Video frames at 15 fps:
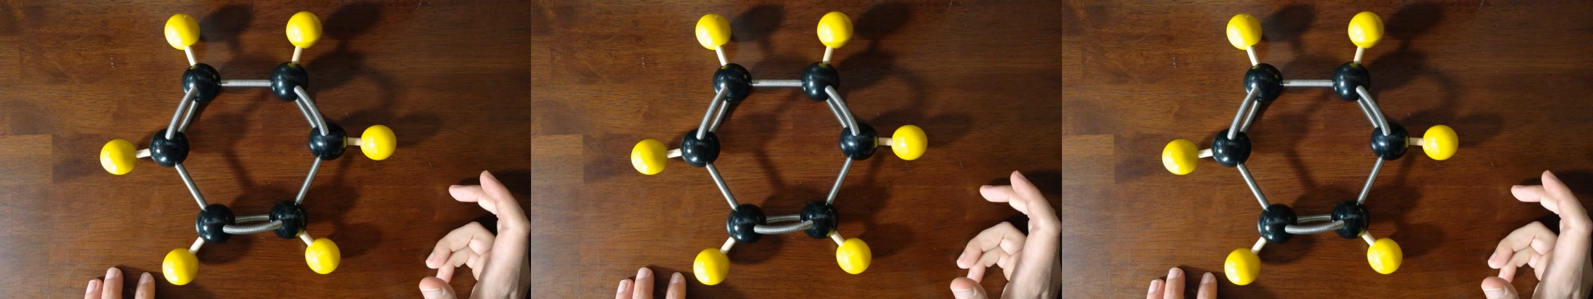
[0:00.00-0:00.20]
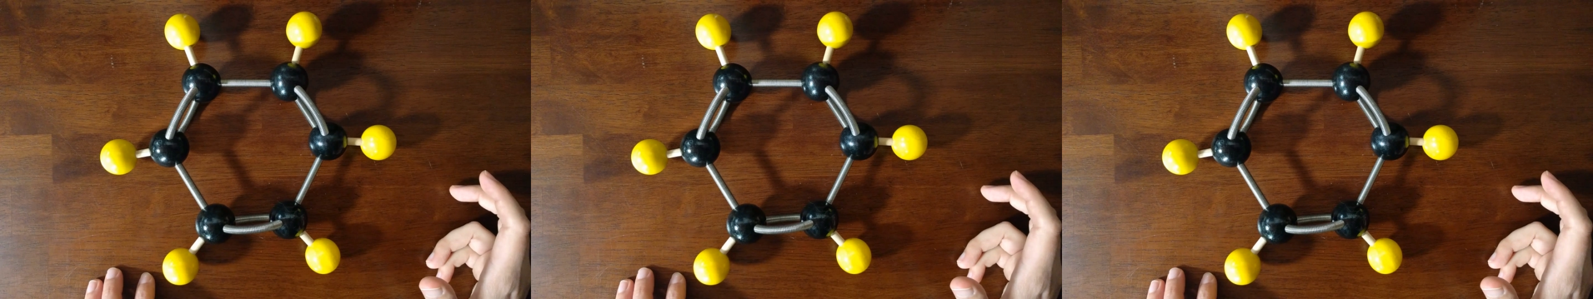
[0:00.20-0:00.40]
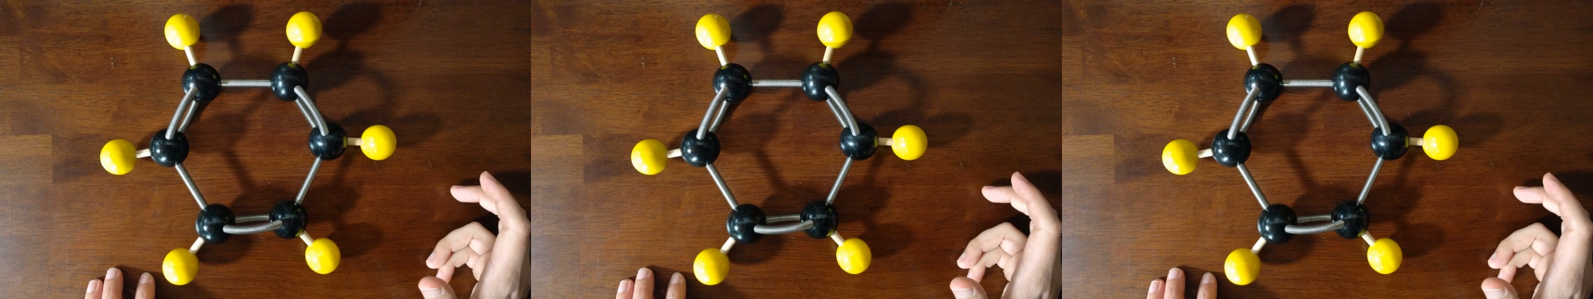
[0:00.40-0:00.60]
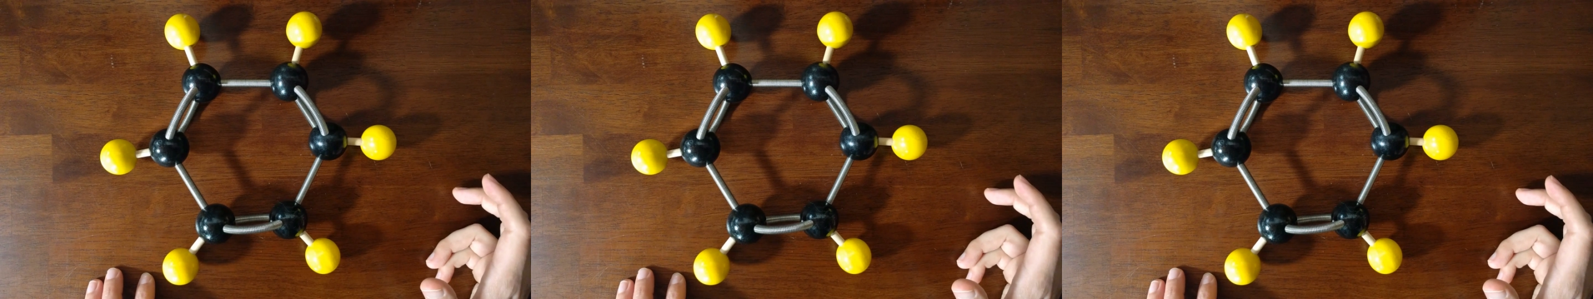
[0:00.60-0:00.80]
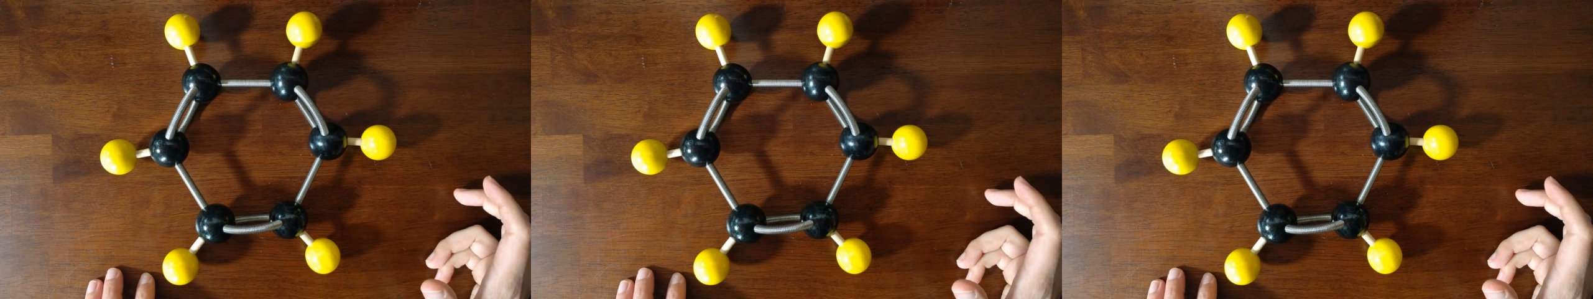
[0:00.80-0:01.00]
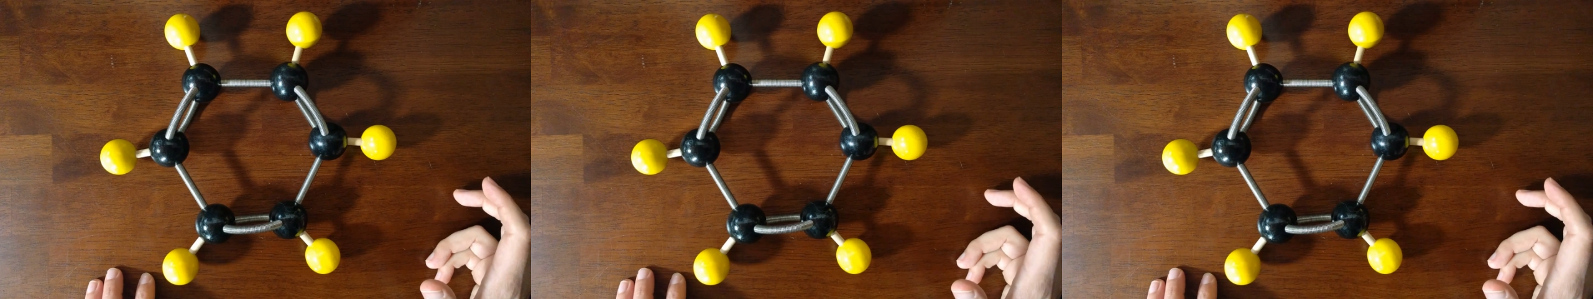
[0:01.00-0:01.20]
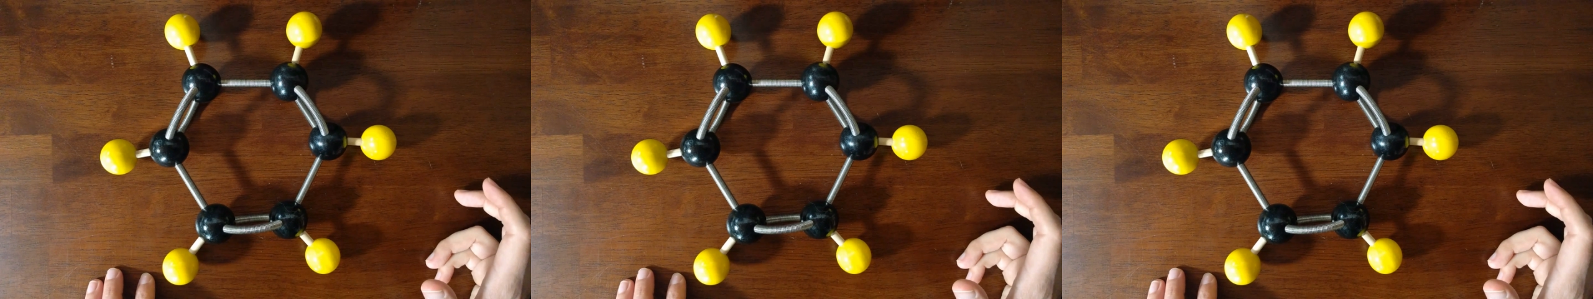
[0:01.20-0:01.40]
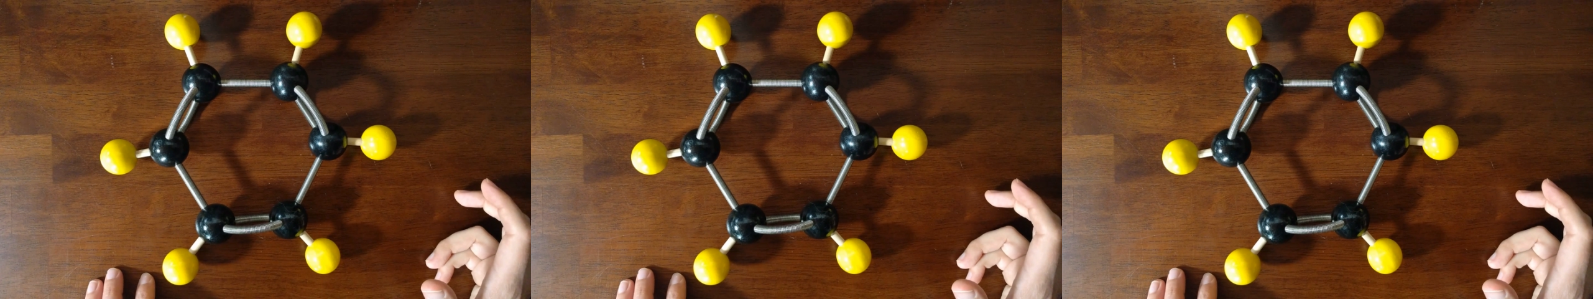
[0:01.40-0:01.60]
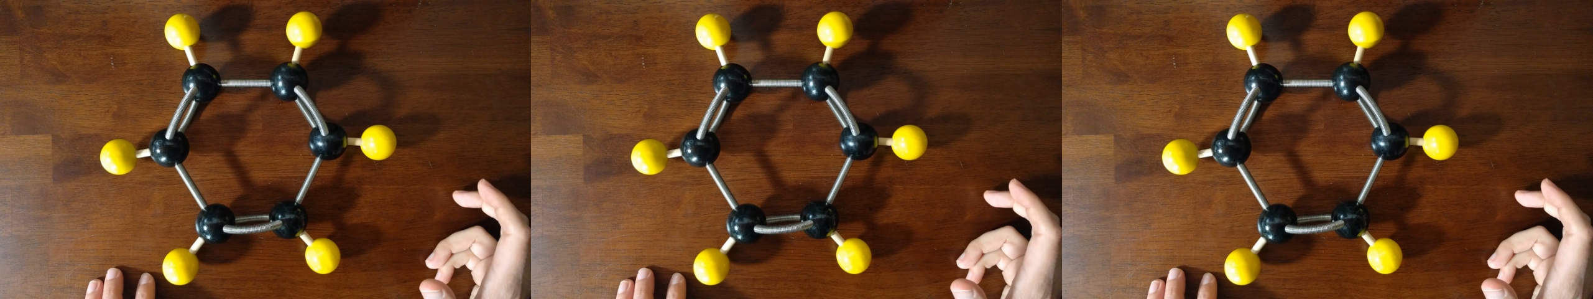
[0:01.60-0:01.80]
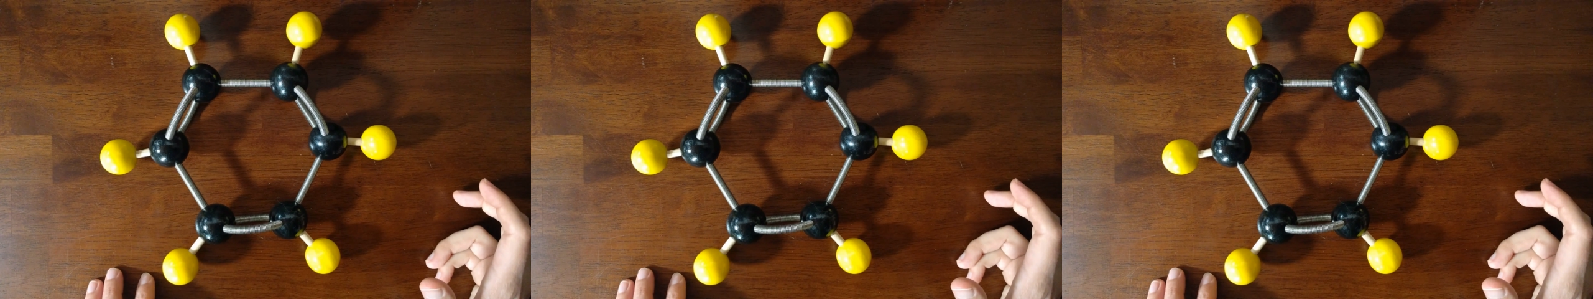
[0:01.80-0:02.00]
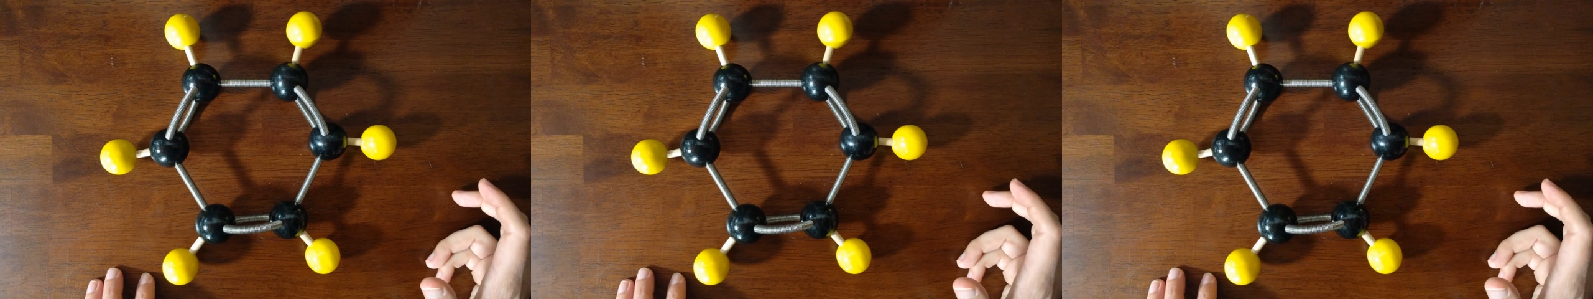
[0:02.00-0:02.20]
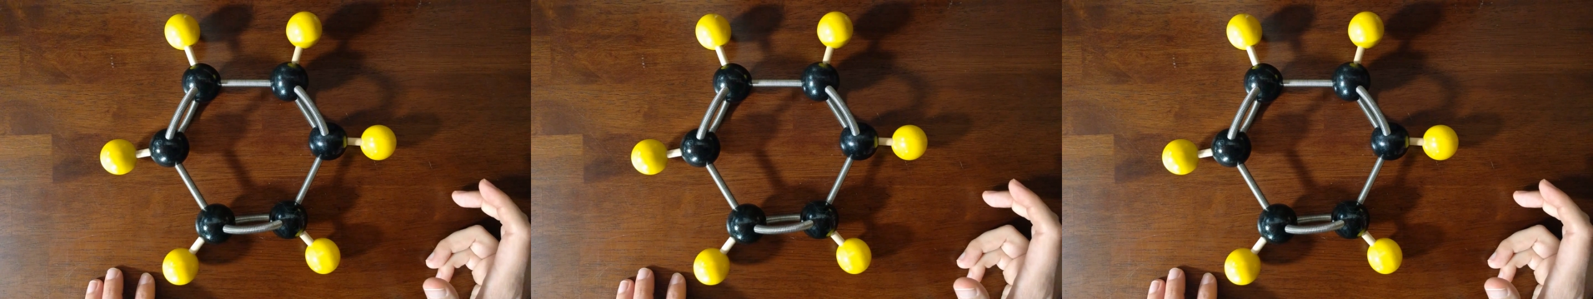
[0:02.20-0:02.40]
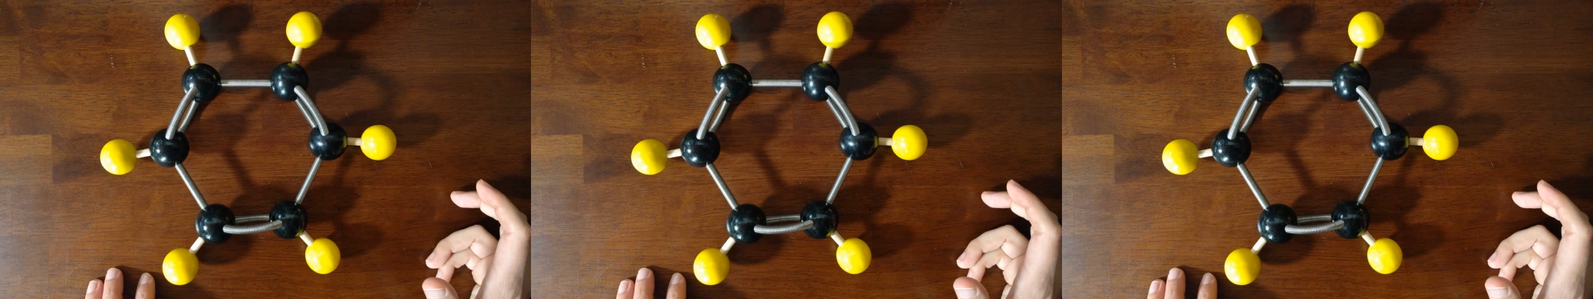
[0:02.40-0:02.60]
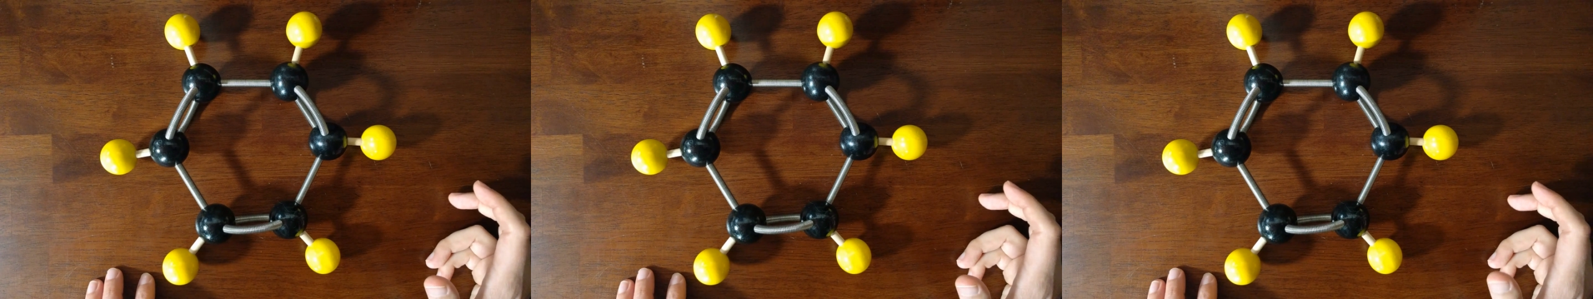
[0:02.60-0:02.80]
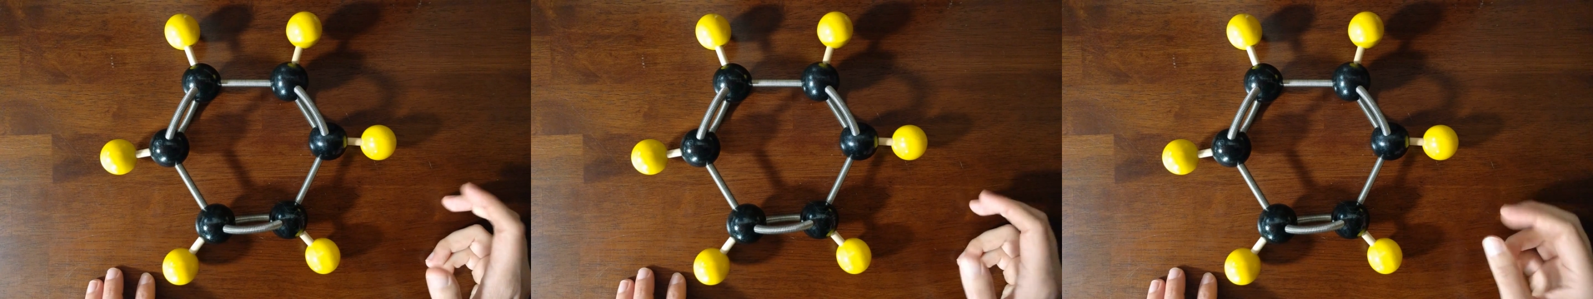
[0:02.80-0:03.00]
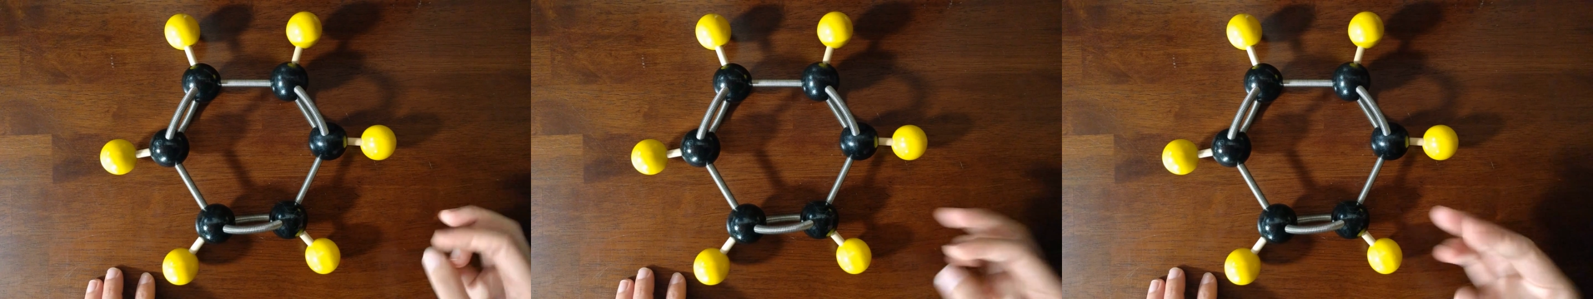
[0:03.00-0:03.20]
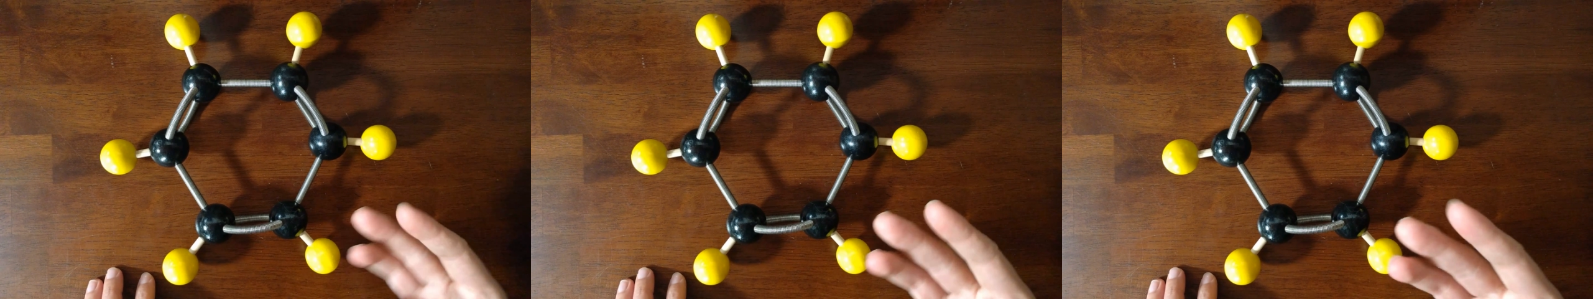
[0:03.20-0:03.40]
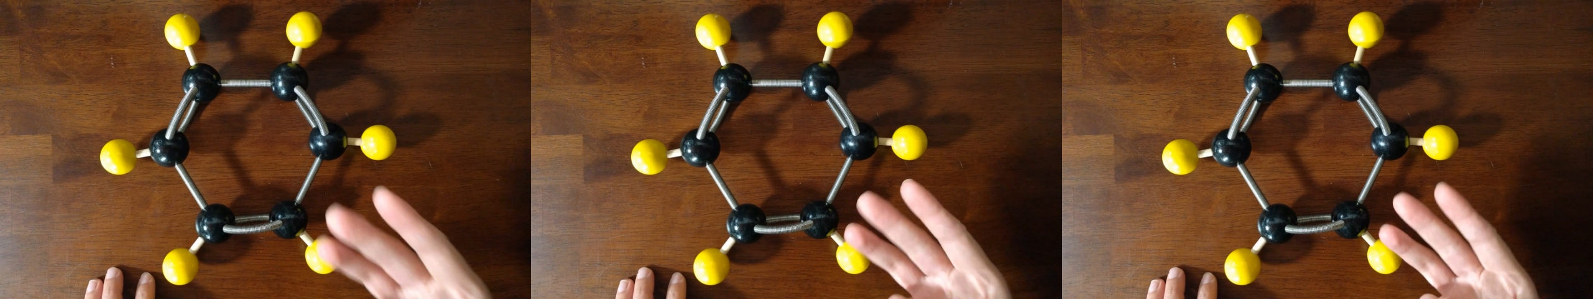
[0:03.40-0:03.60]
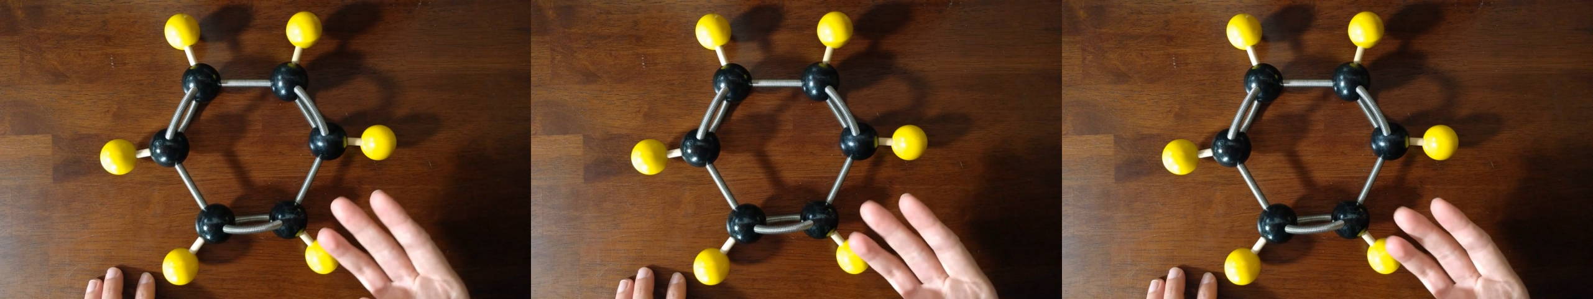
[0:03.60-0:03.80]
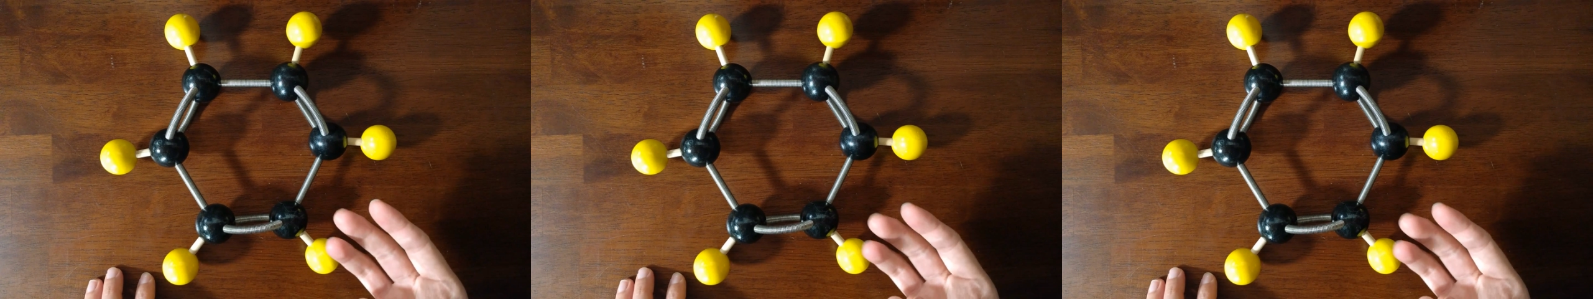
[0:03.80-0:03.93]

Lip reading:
No face is visible, so there are no lips to read.